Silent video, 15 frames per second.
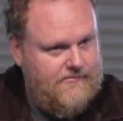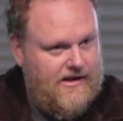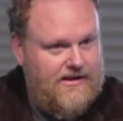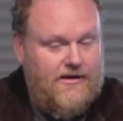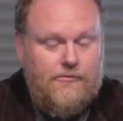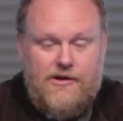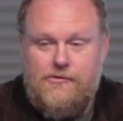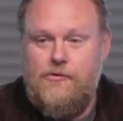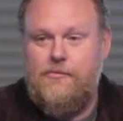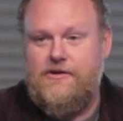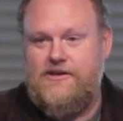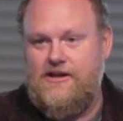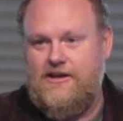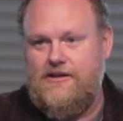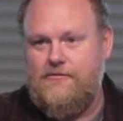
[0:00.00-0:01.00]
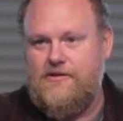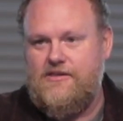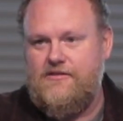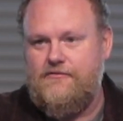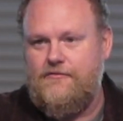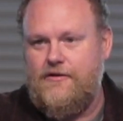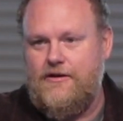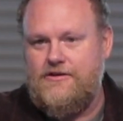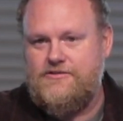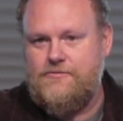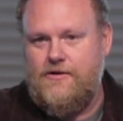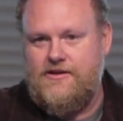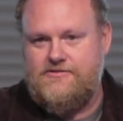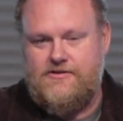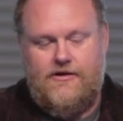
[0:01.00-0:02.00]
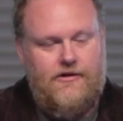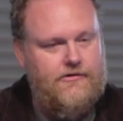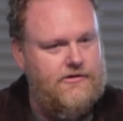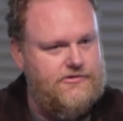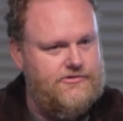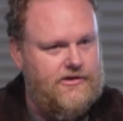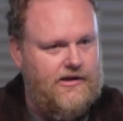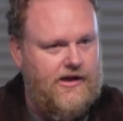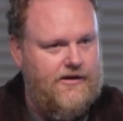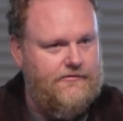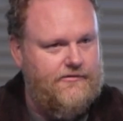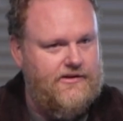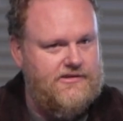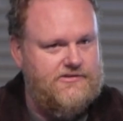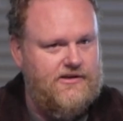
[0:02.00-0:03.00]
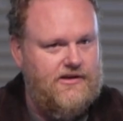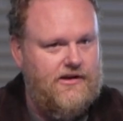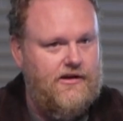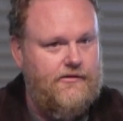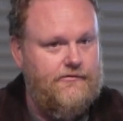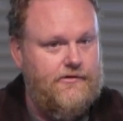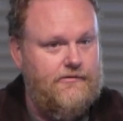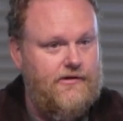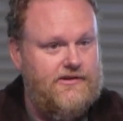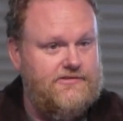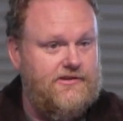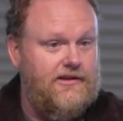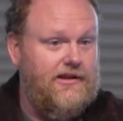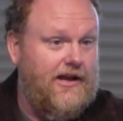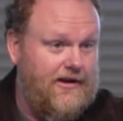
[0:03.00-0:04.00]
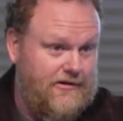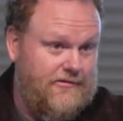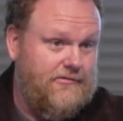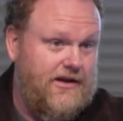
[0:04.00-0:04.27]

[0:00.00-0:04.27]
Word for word: and that we will be dealing with in various ways in our Christian life, and he's going to cover the rest of the letter.